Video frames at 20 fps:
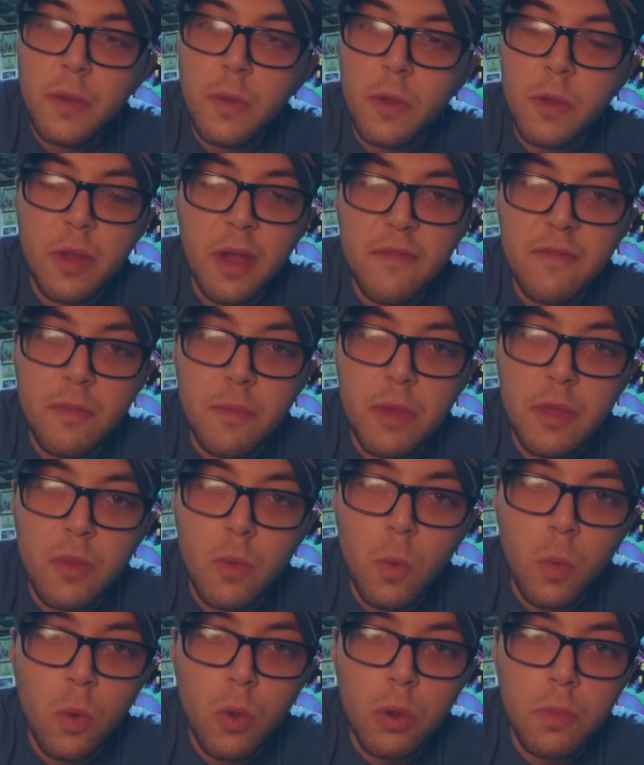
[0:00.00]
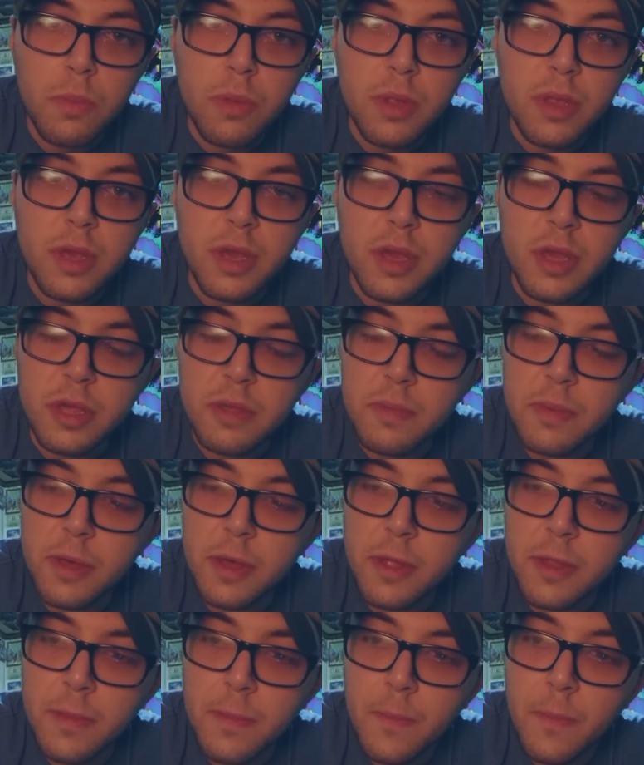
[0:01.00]
We don't have to be the world police,
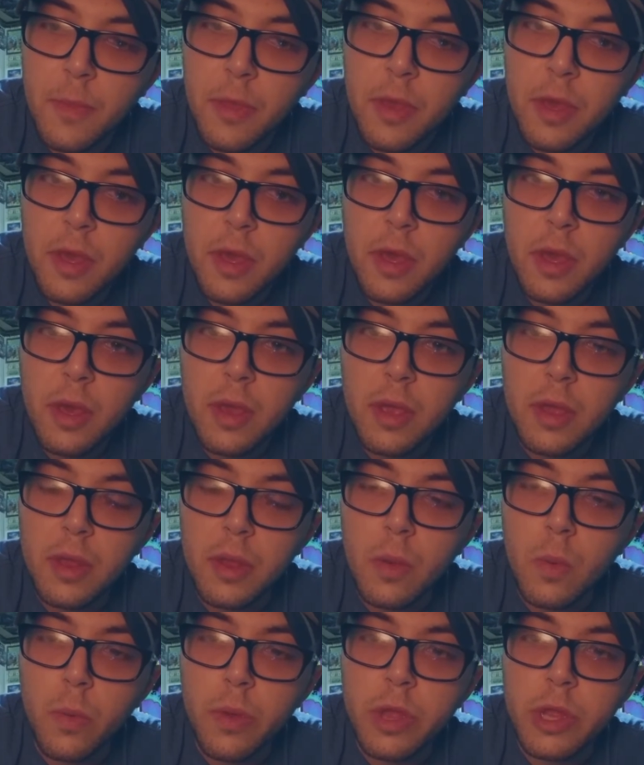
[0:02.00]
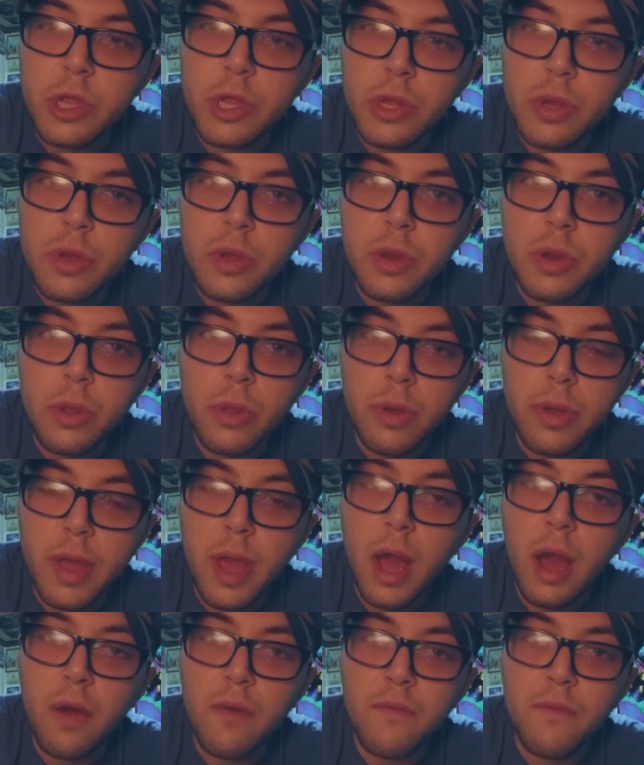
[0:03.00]
but, you know, we should look
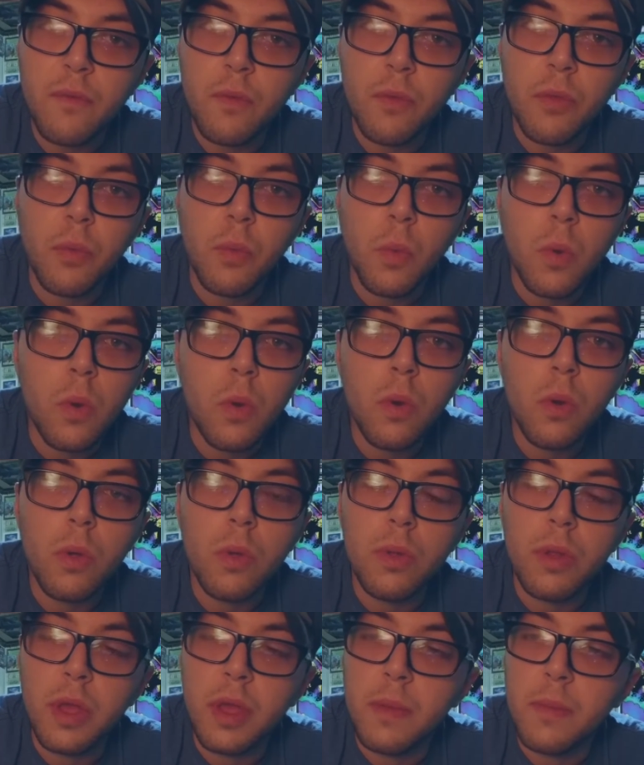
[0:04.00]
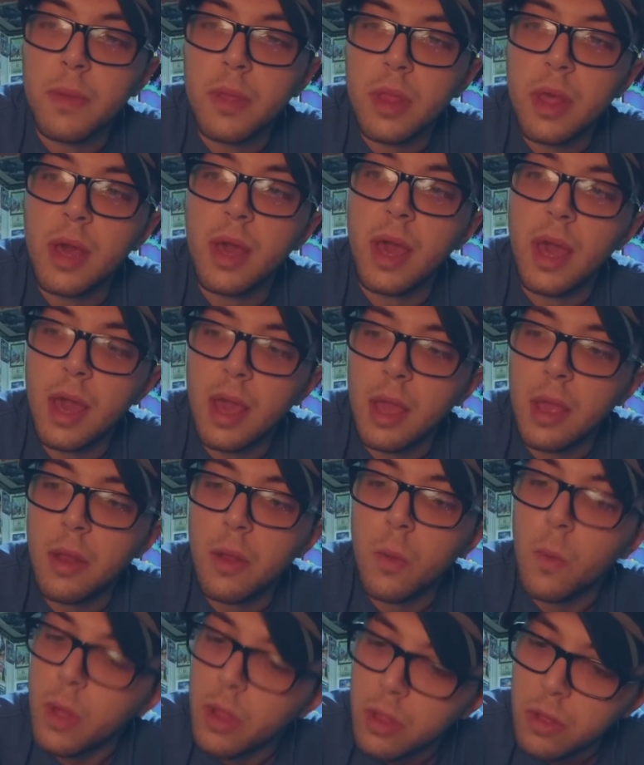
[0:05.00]
out for the world and be like, hey, you
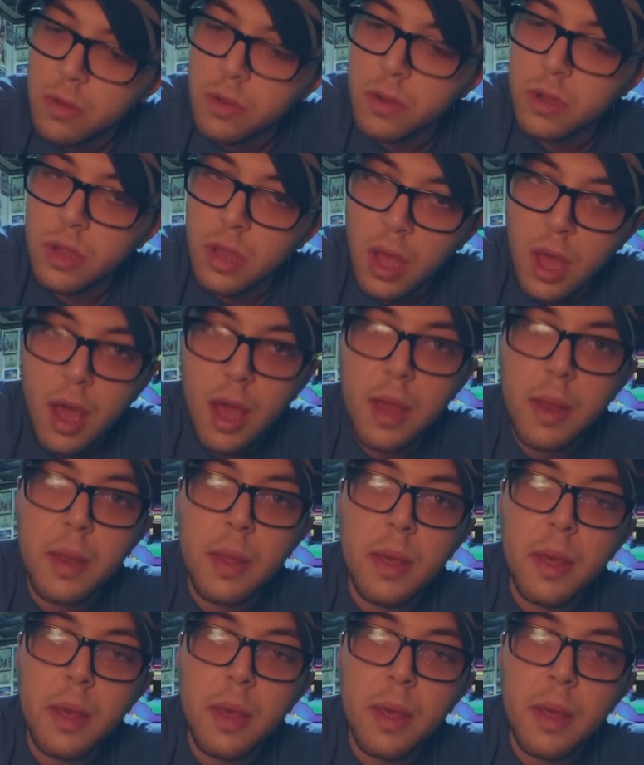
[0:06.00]
know, we learned a lot.